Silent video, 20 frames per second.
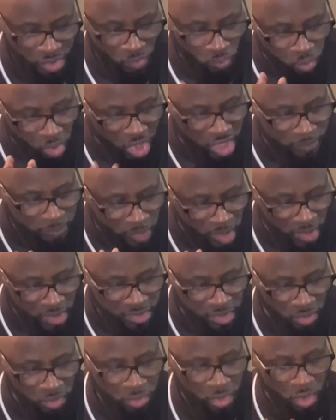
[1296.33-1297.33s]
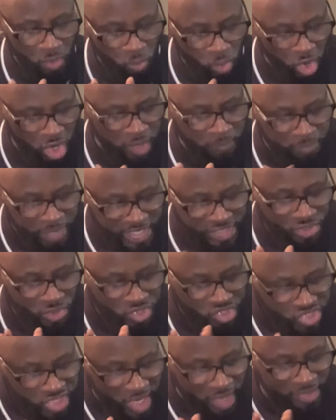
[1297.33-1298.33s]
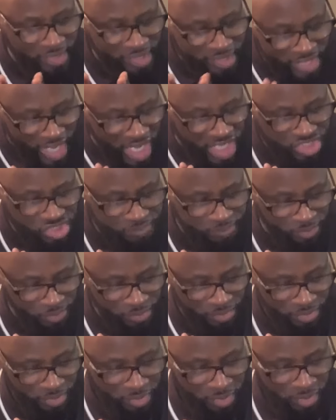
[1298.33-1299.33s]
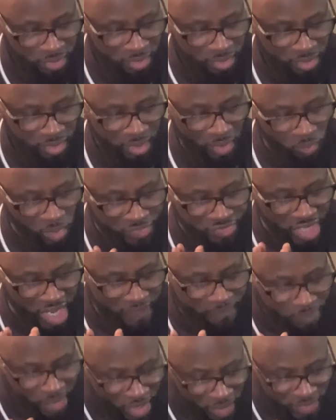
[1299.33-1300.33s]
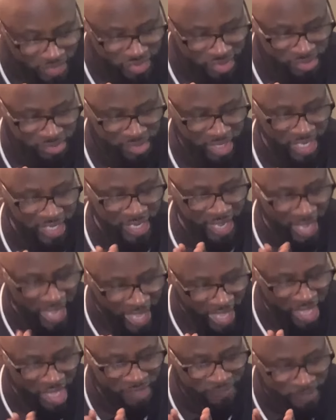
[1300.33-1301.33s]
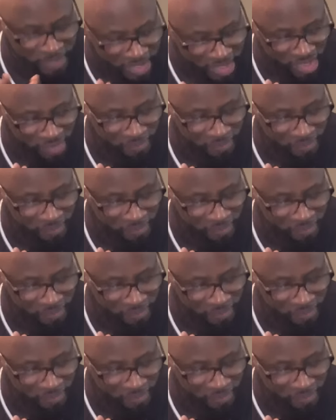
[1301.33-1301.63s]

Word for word: would, uh, no, would be to share the gospel with a person and have him